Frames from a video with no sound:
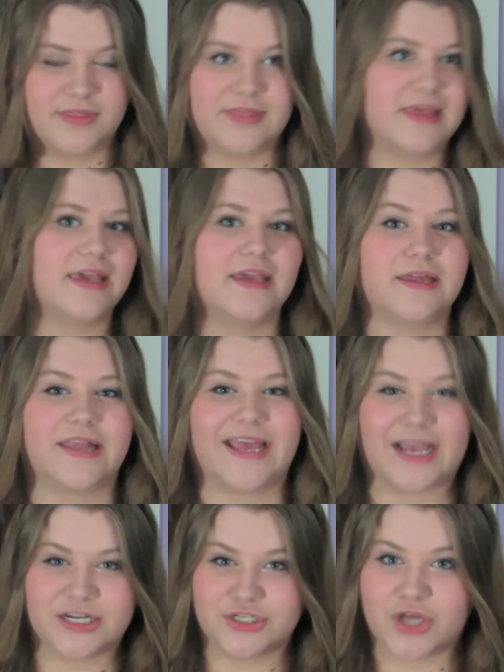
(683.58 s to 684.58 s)
The
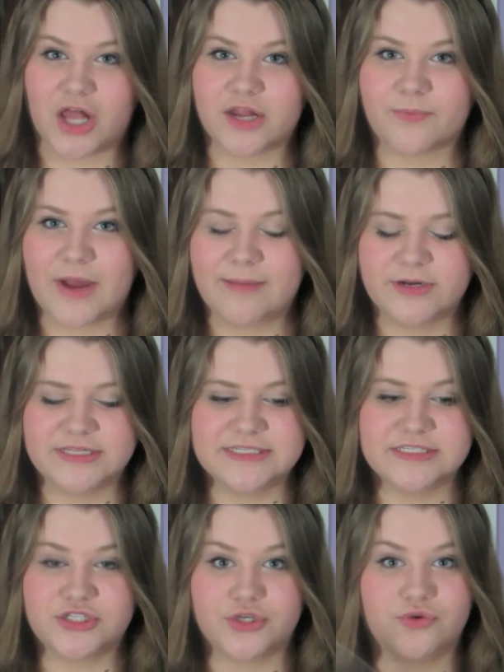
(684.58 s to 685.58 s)
like dollar primer, this
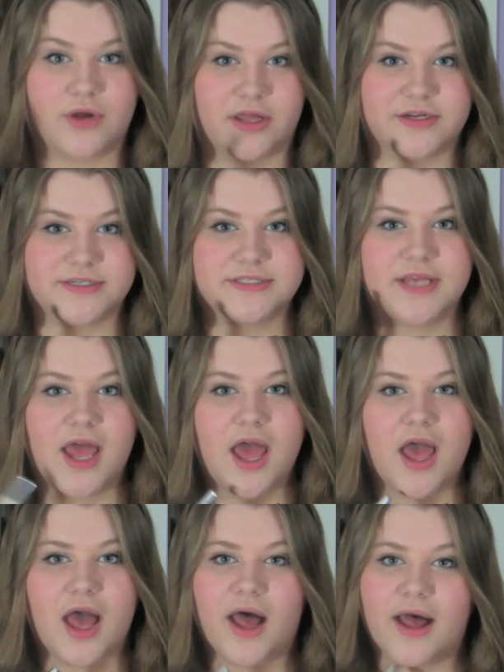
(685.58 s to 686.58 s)
is $2.
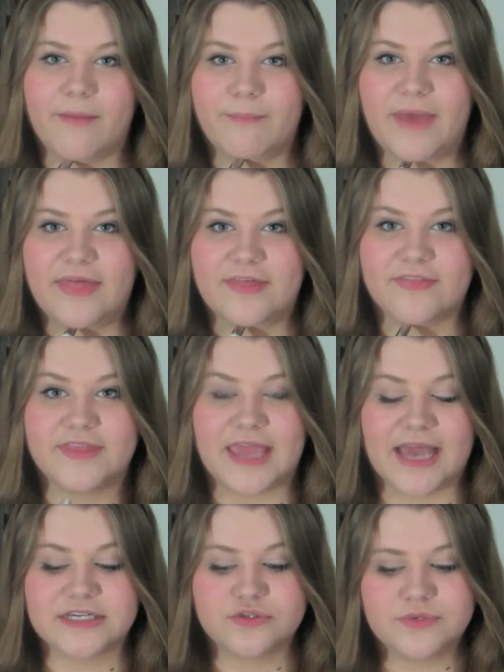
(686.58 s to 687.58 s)
And then the
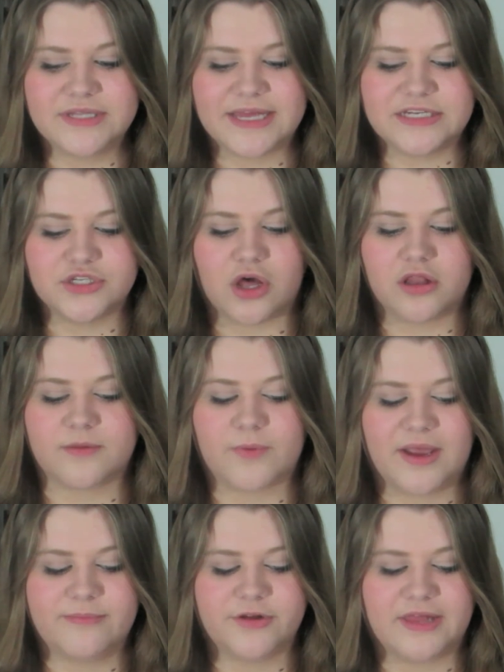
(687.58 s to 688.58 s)
actual like dollar
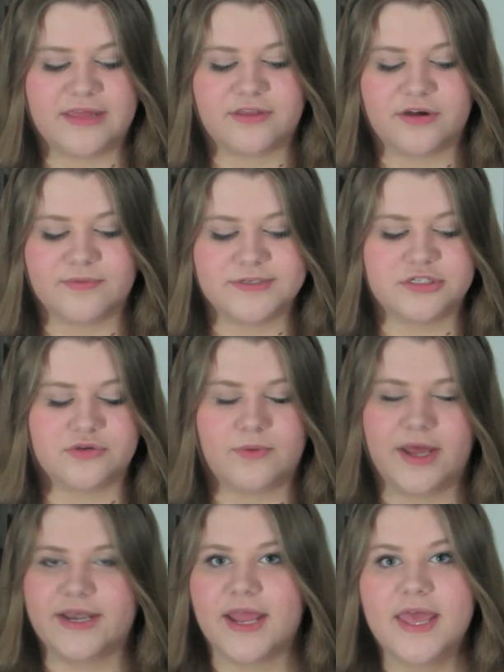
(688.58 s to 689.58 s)
primer, like their original
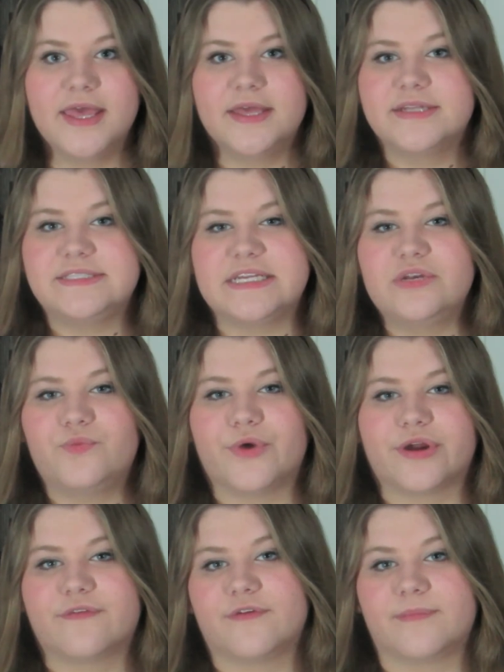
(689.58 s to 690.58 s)
one, didn't
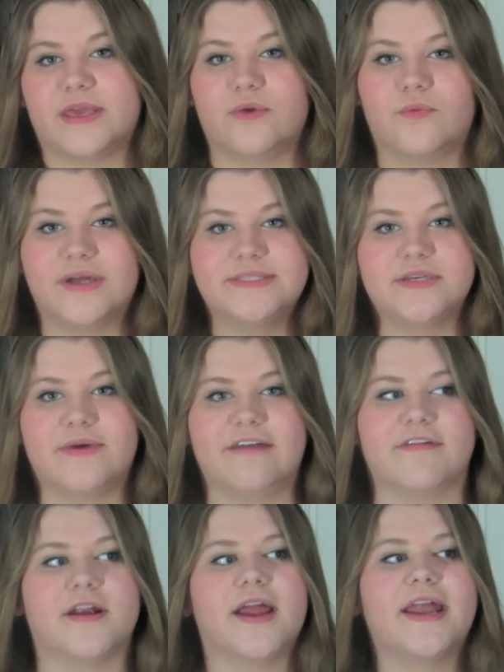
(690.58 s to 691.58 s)
work for me
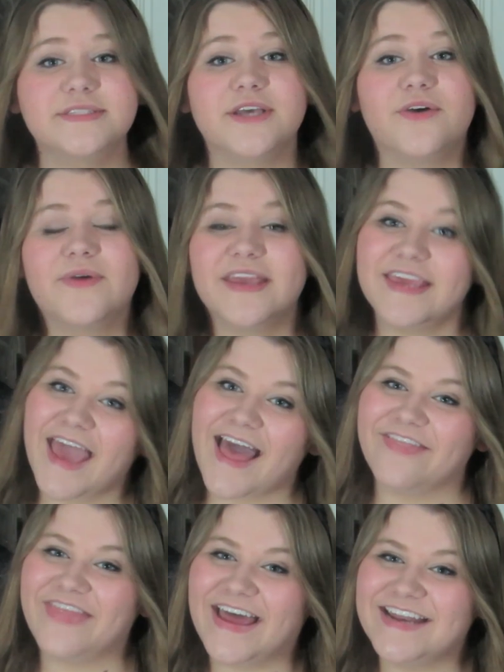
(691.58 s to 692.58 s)
whatsoever. And so
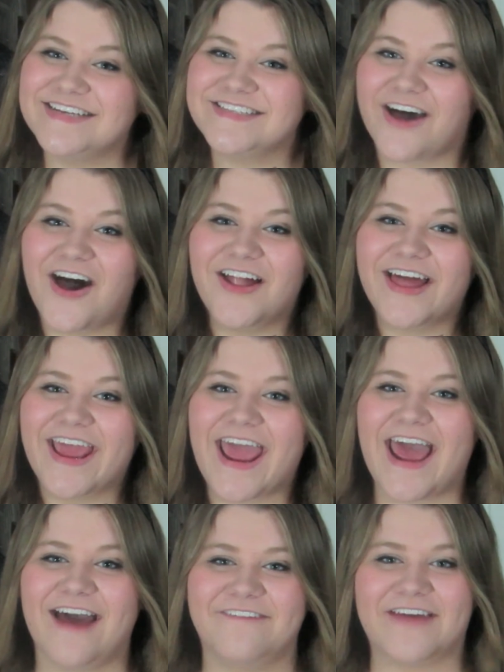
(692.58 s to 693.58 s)
yeah, that is all I
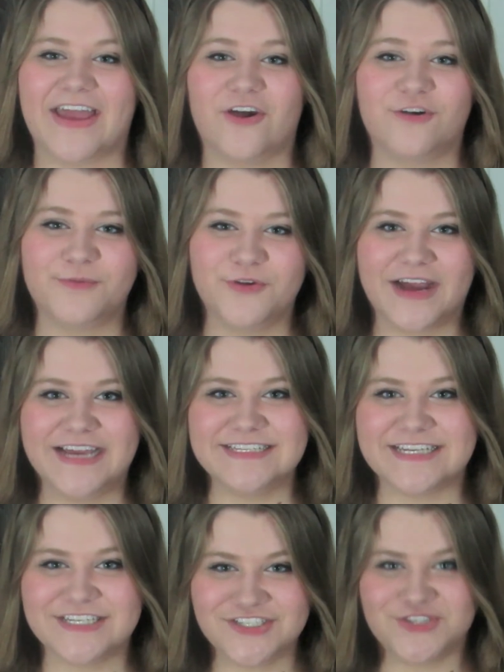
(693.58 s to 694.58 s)
have. I hope you
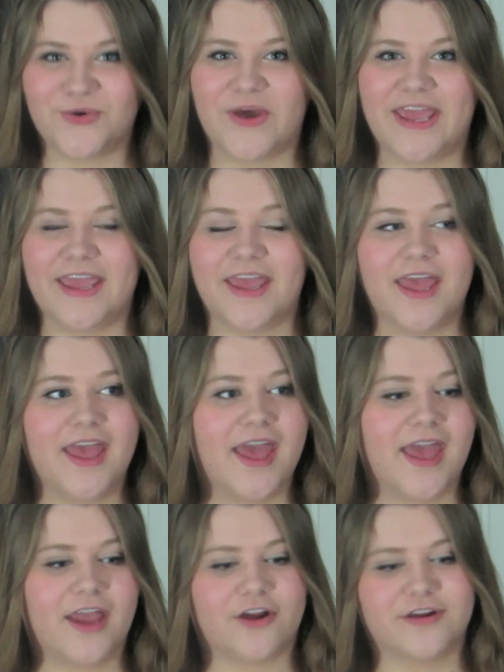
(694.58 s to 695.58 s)
guys enjoyed
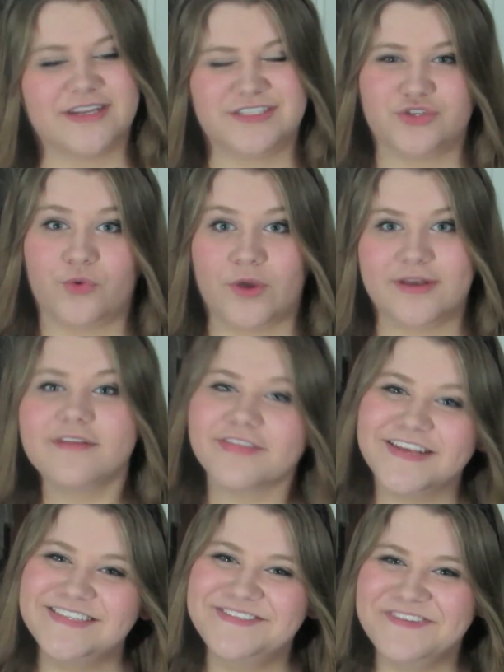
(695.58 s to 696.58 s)

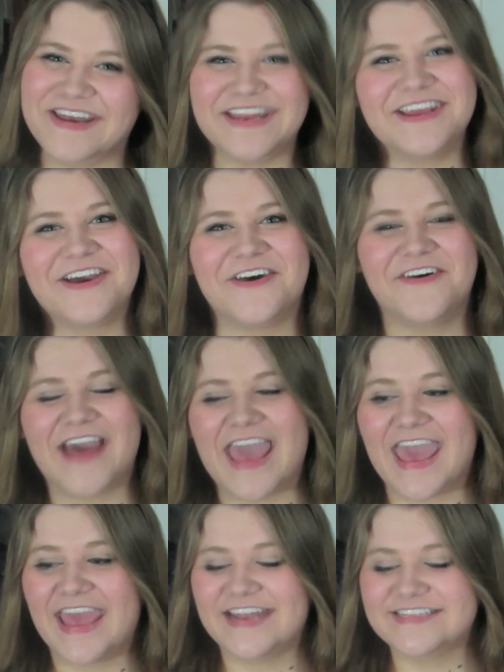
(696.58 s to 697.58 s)
this video,
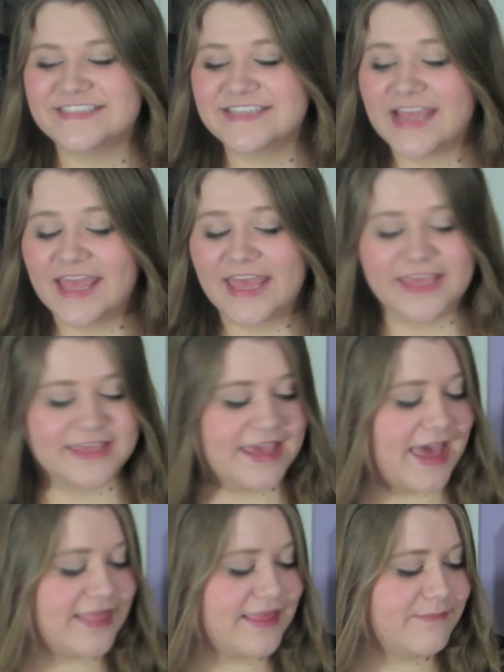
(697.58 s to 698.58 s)
and
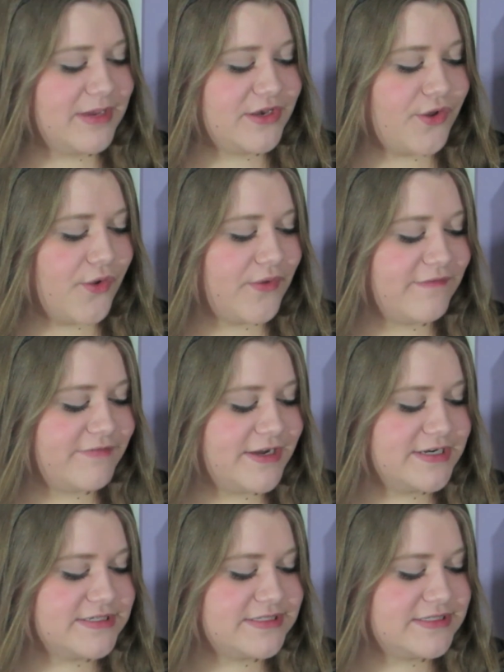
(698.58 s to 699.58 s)
yeah, let me know if
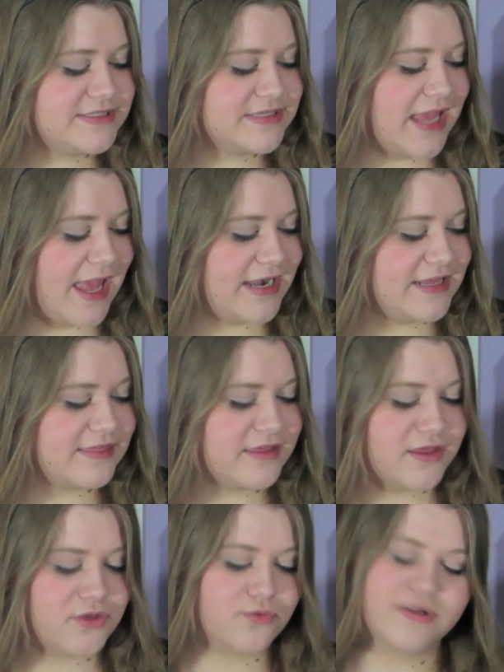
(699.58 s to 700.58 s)
there's
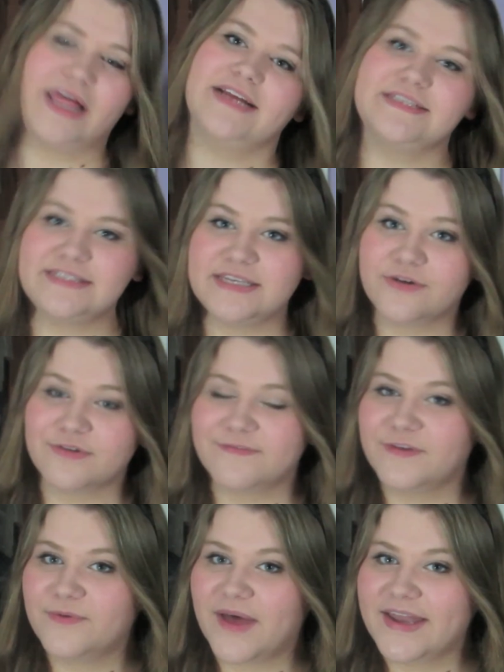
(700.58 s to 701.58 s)
anything you would like to see a
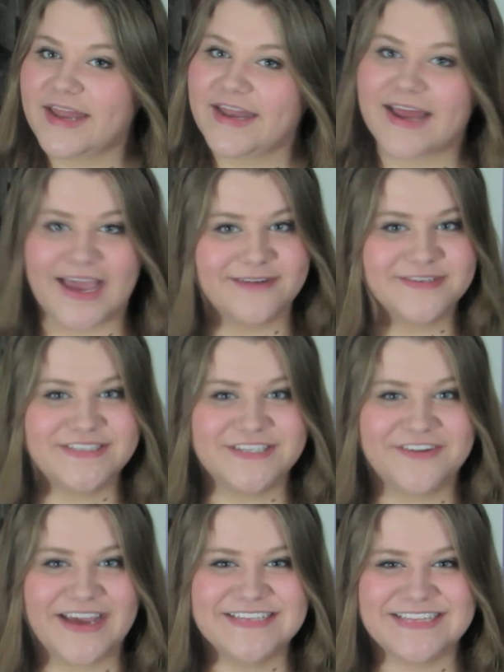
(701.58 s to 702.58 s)
review on, and I will see
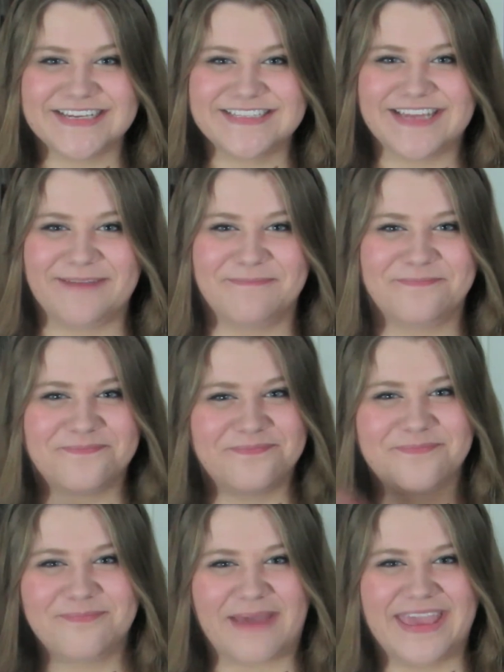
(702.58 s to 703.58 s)
you guys next time.
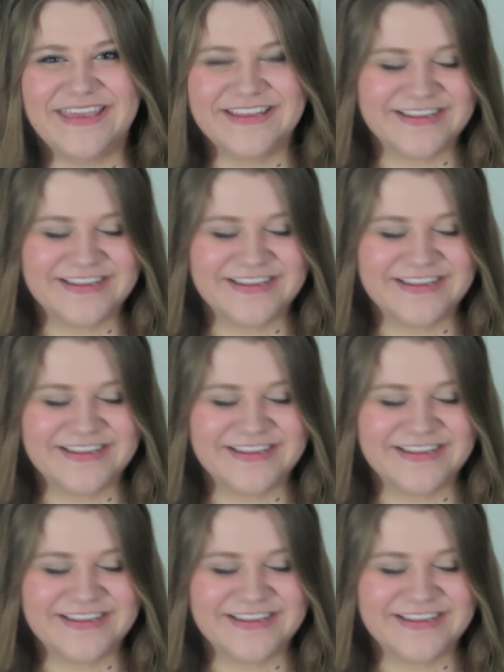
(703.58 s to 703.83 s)
Bye.